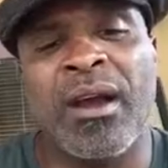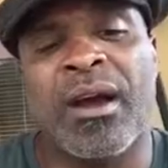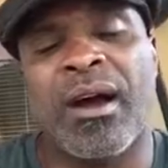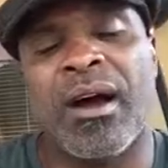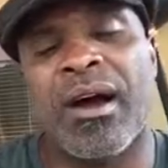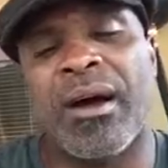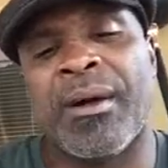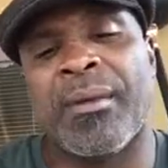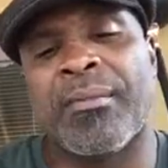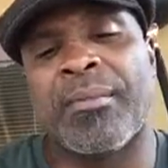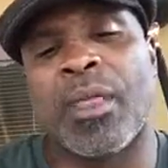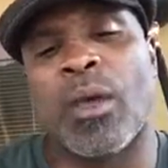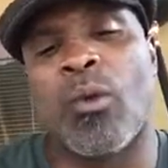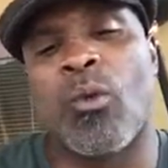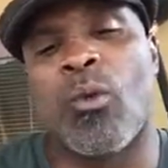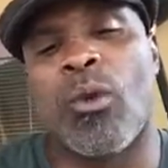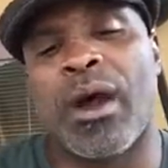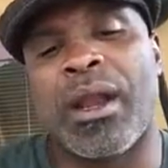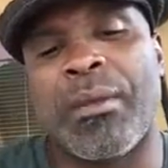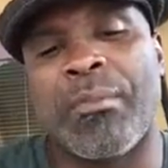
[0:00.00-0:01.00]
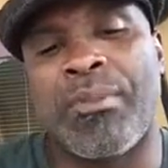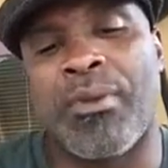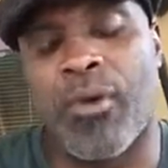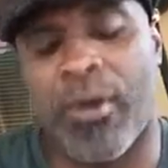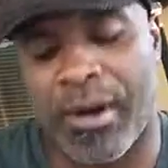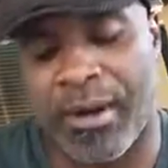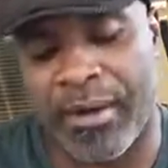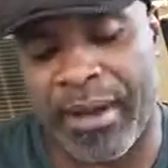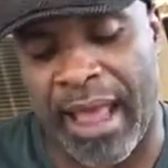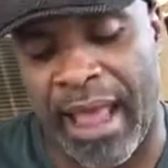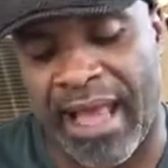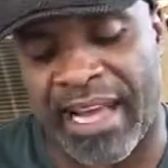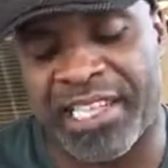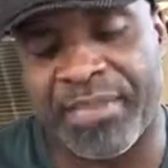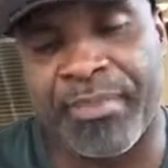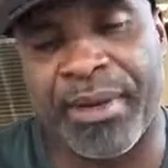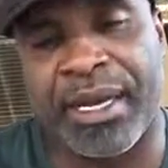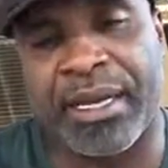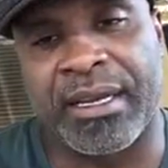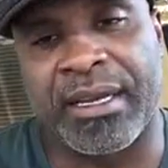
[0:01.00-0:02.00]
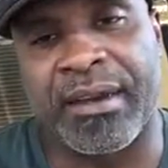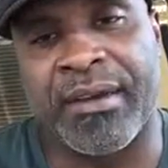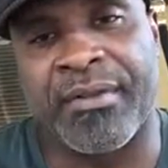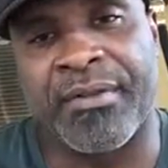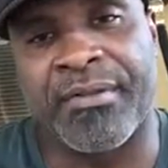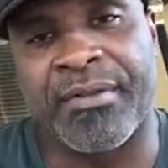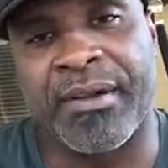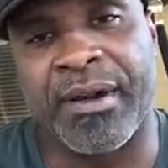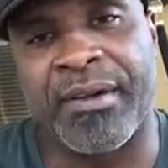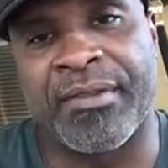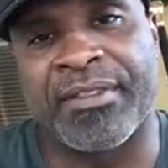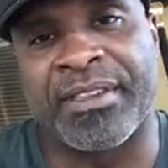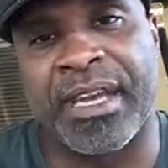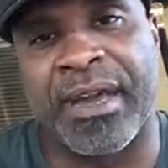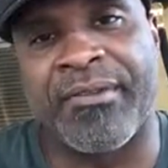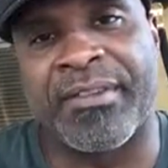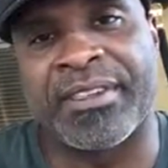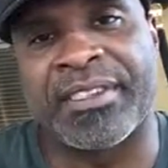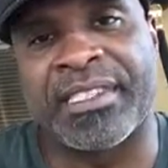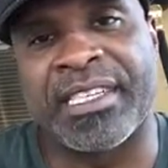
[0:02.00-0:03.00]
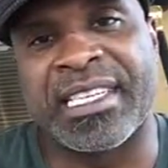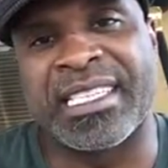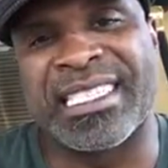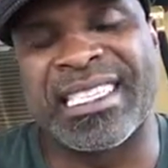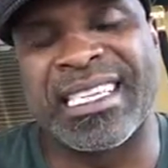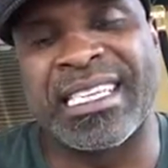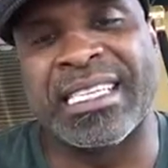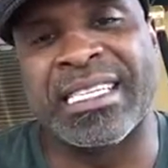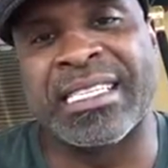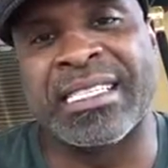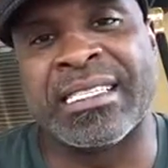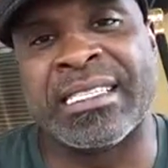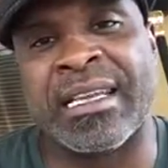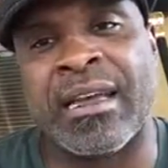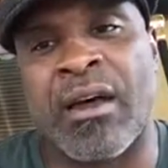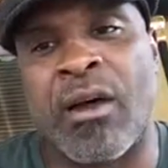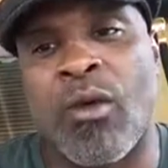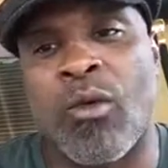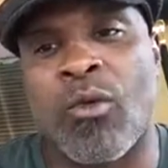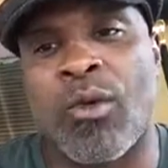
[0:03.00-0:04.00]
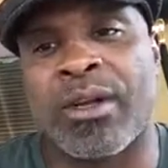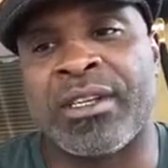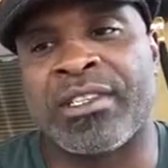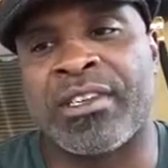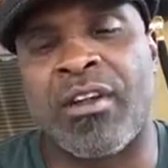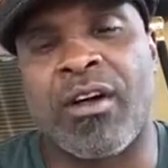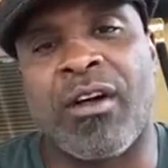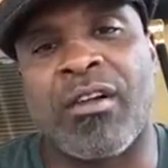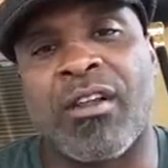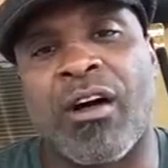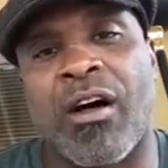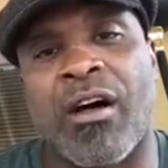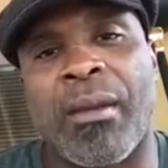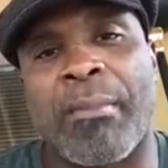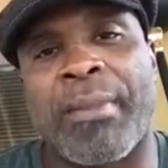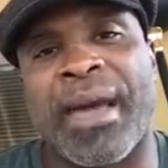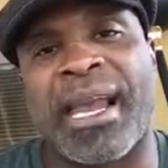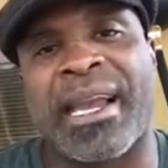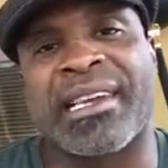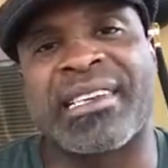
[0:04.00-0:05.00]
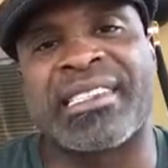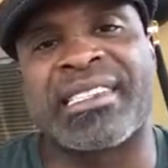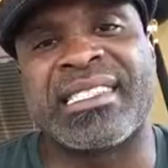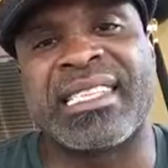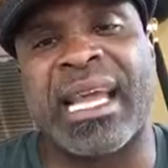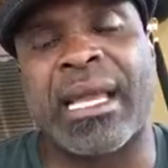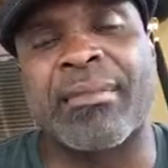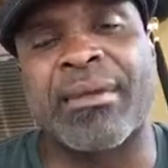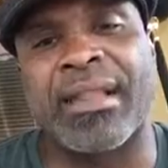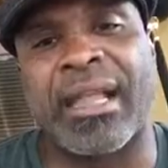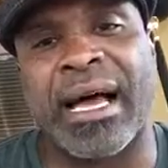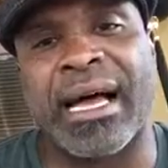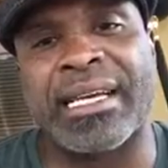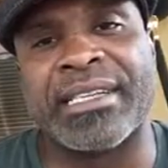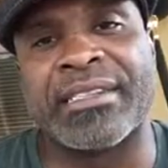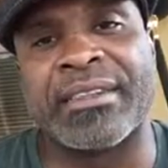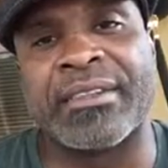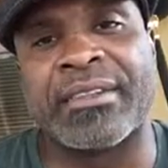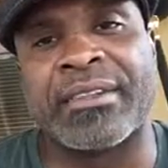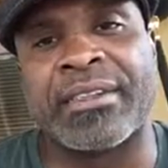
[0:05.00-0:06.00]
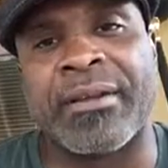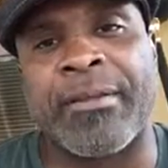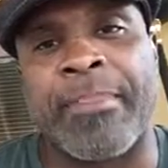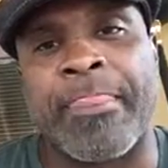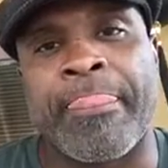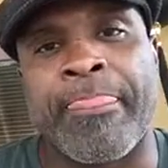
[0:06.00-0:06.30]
One important aspect of deficits is what's called automatic stabilizers.